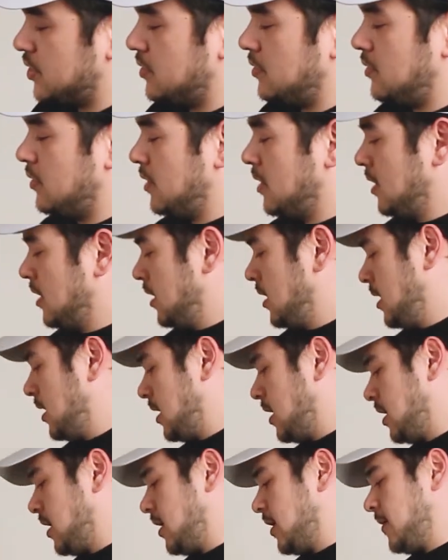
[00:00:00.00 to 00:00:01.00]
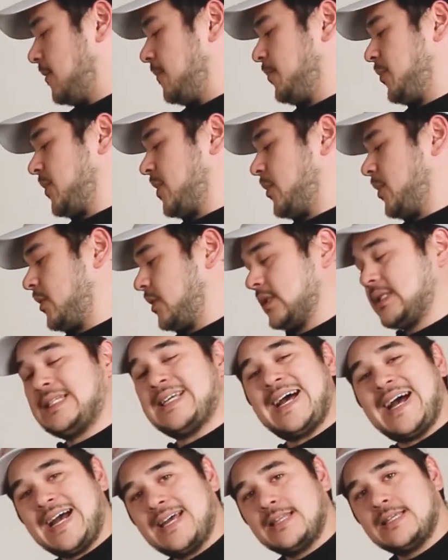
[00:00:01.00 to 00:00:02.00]
you, to be able to
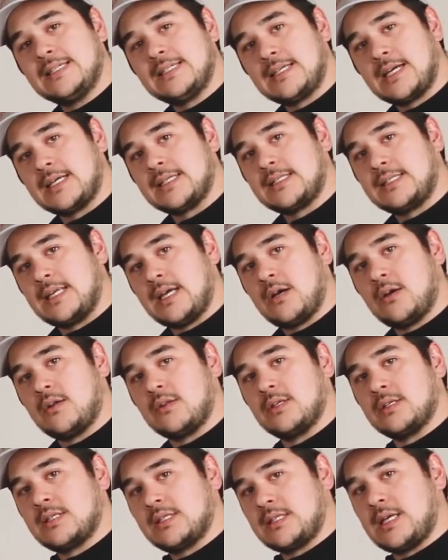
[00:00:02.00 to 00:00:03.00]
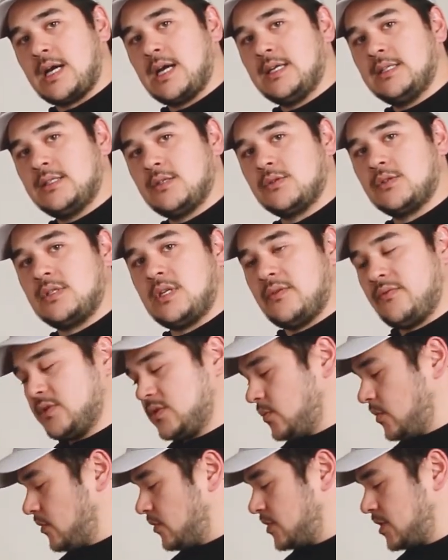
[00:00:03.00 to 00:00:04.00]
tie these guys down on the sides, those
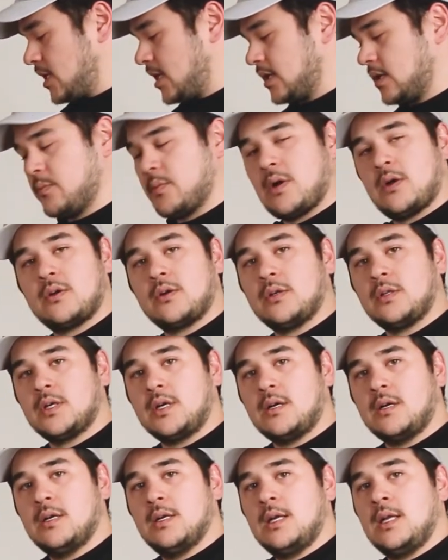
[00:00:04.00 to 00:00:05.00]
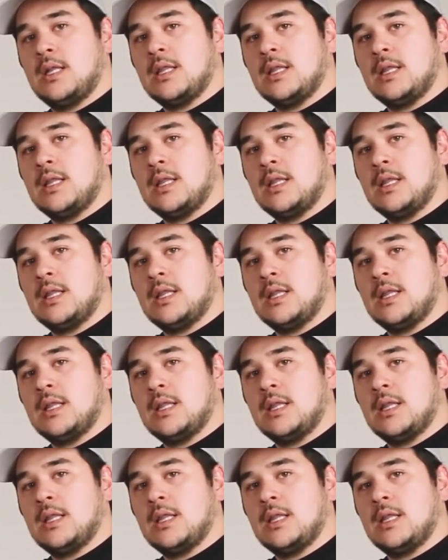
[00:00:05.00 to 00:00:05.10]
divots we were talking about earlier,